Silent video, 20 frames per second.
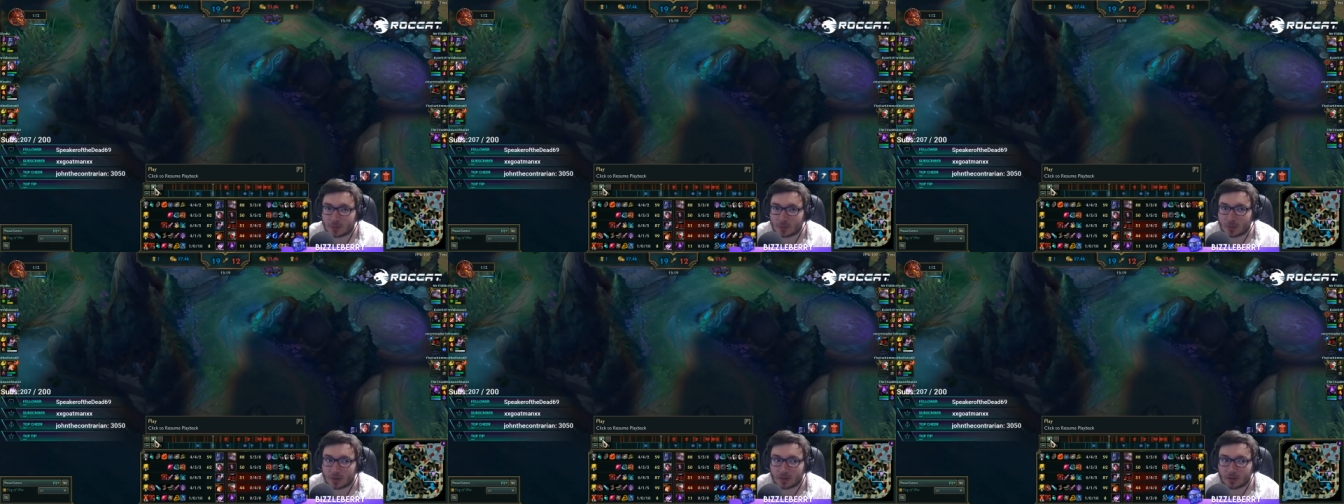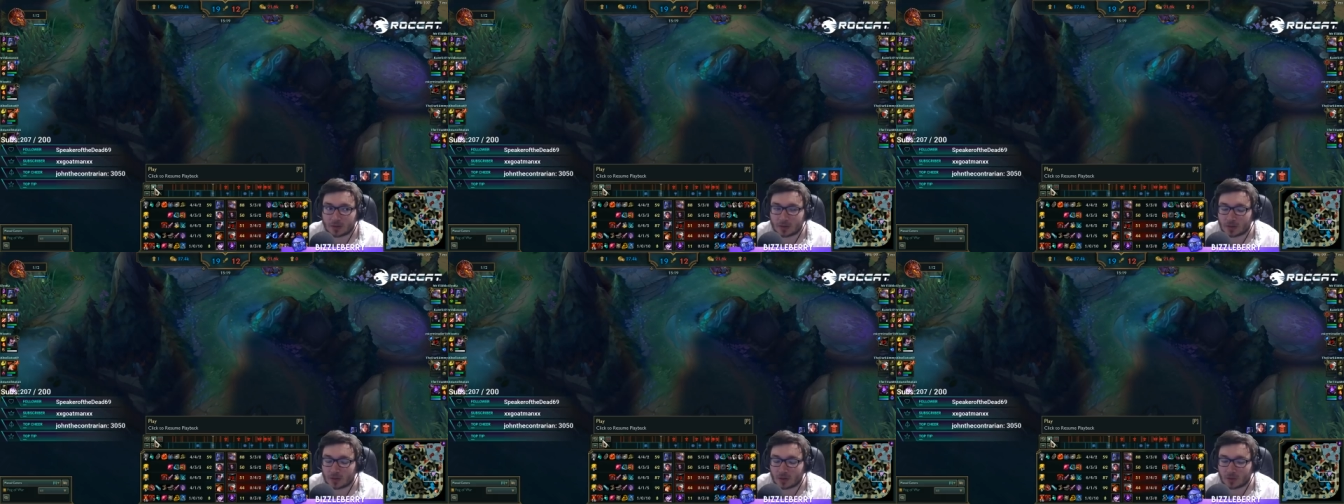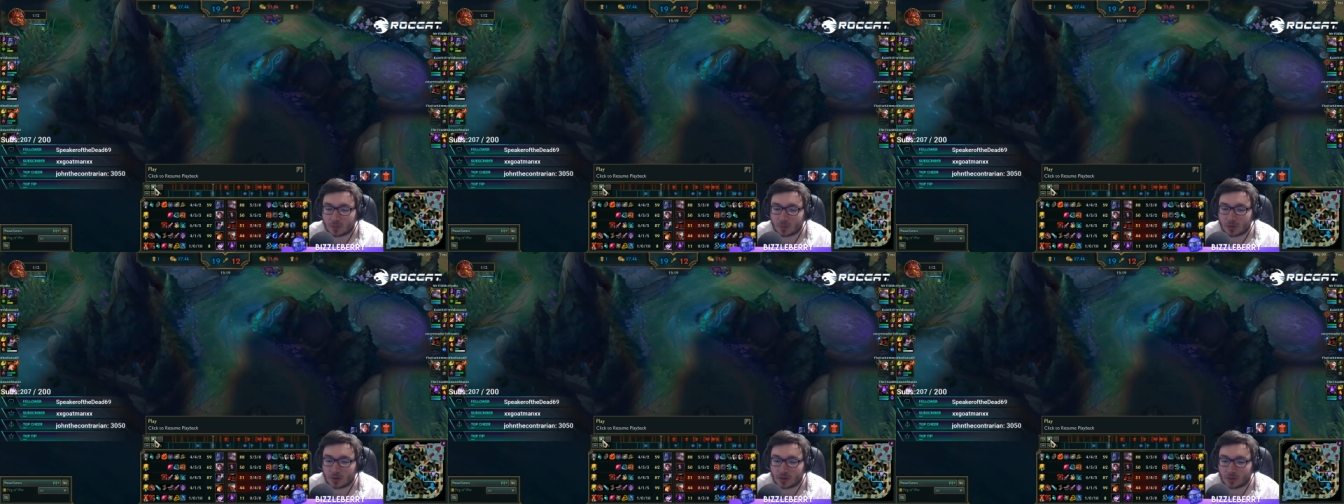going to be won,
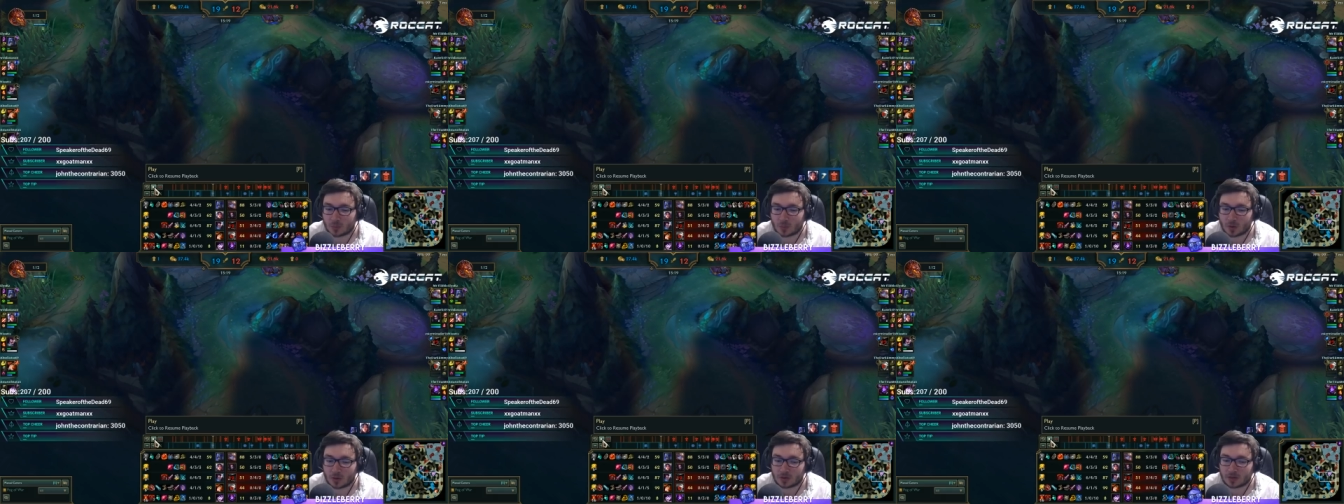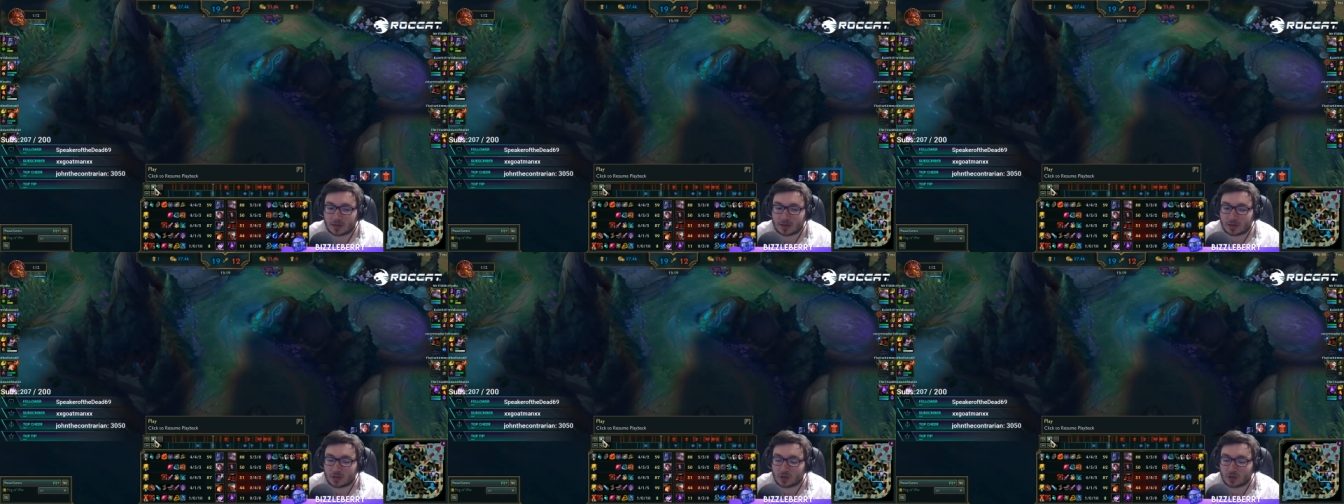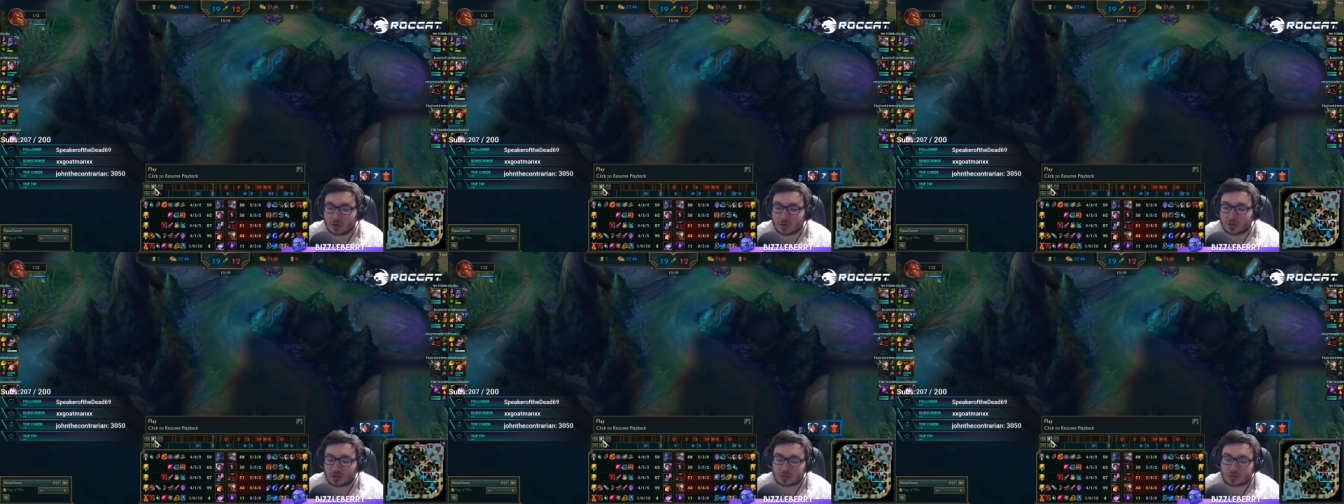and then you
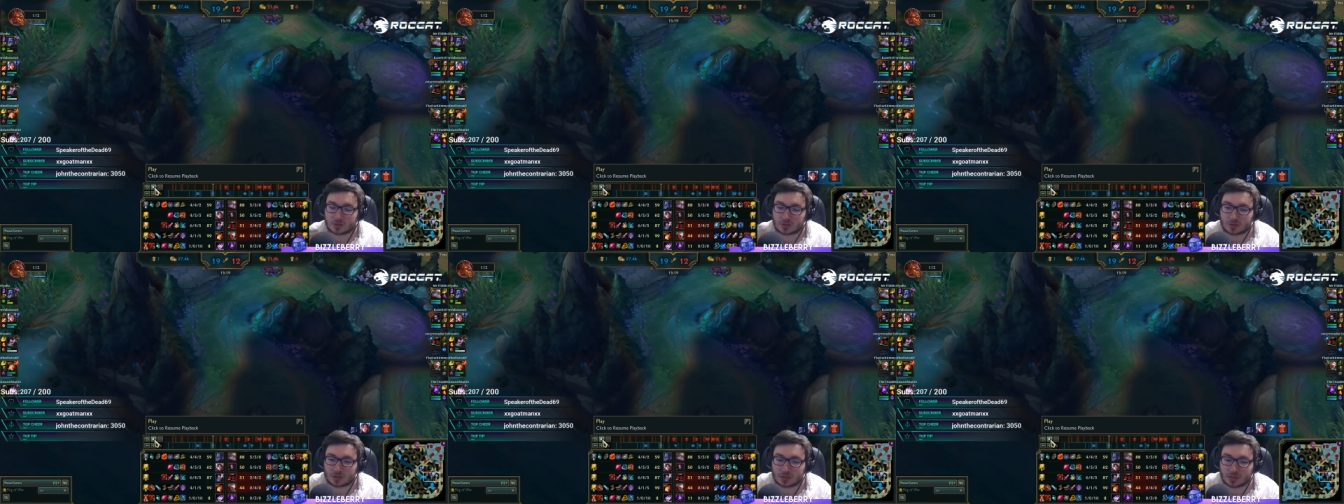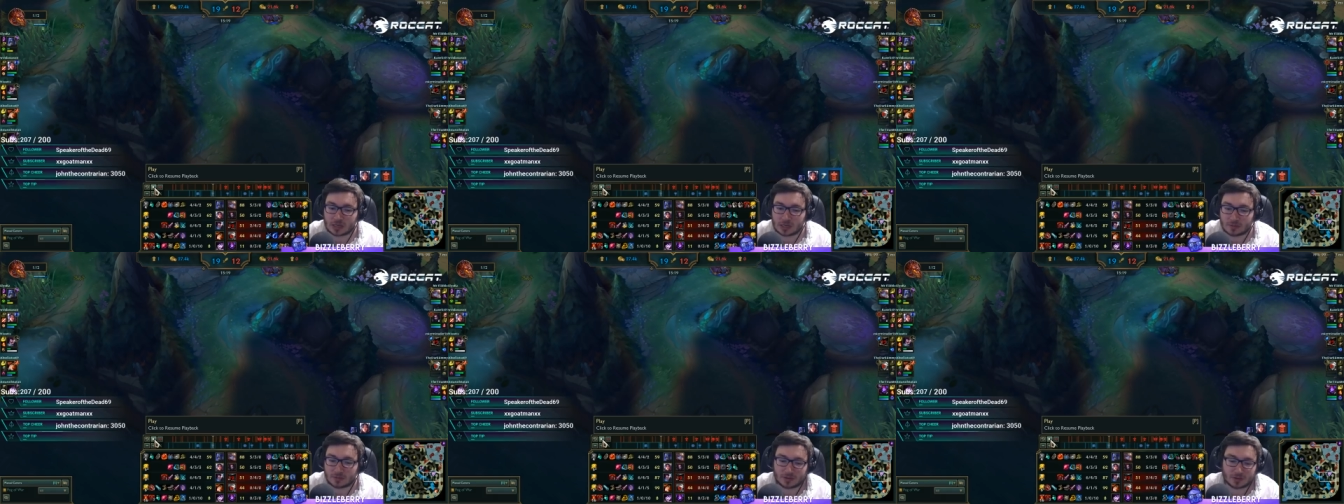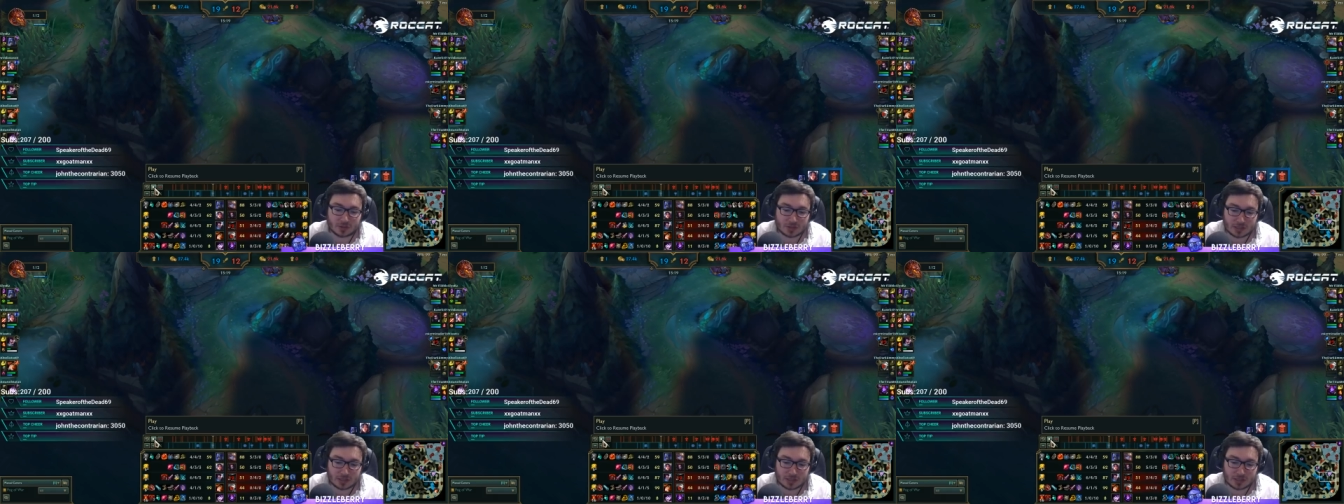got to just leave it.